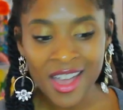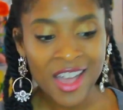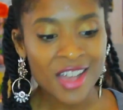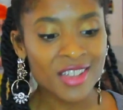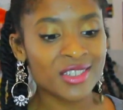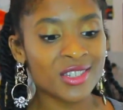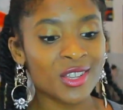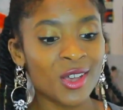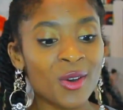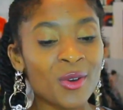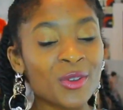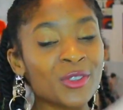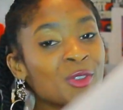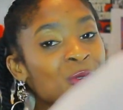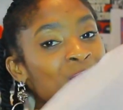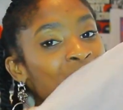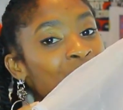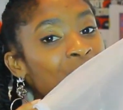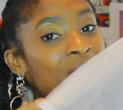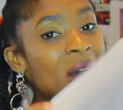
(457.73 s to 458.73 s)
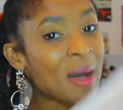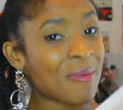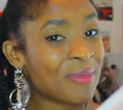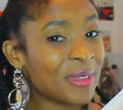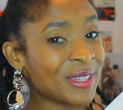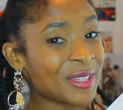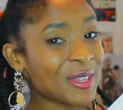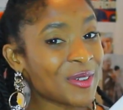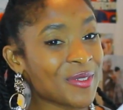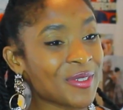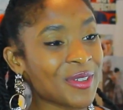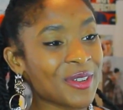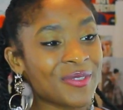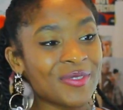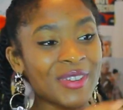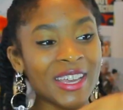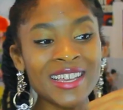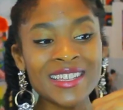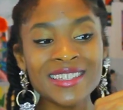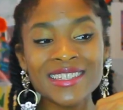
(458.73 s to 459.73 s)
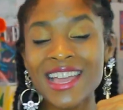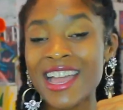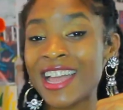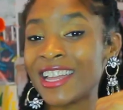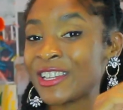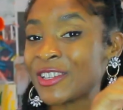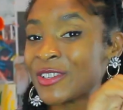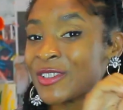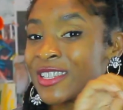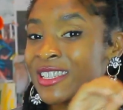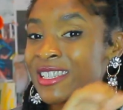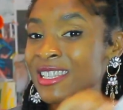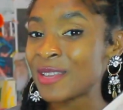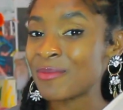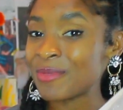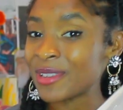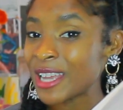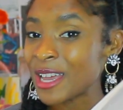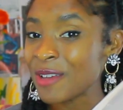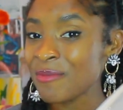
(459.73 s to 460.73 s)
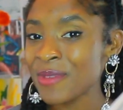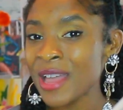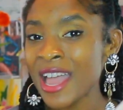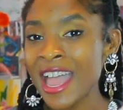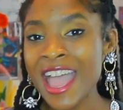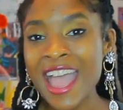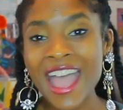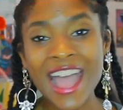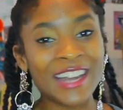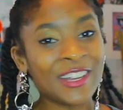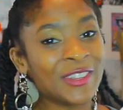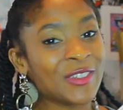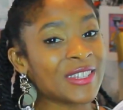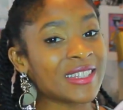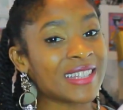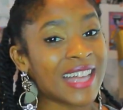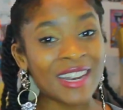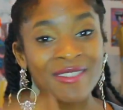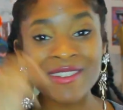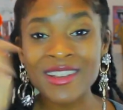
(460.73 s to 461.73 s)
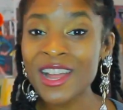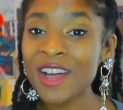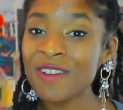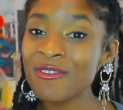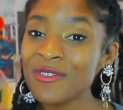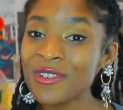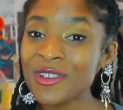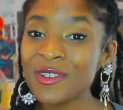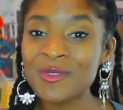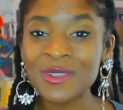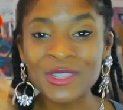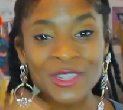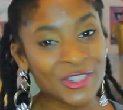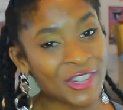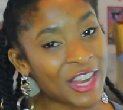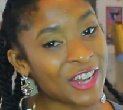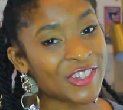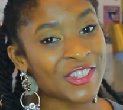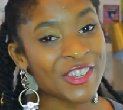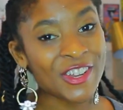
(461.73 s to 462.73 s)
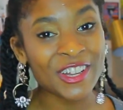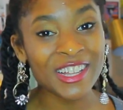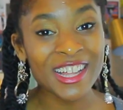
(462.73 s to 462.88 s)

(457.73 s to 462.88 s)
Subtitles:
So you pop this over their face and you zip it up and you slide it right off when you're changing their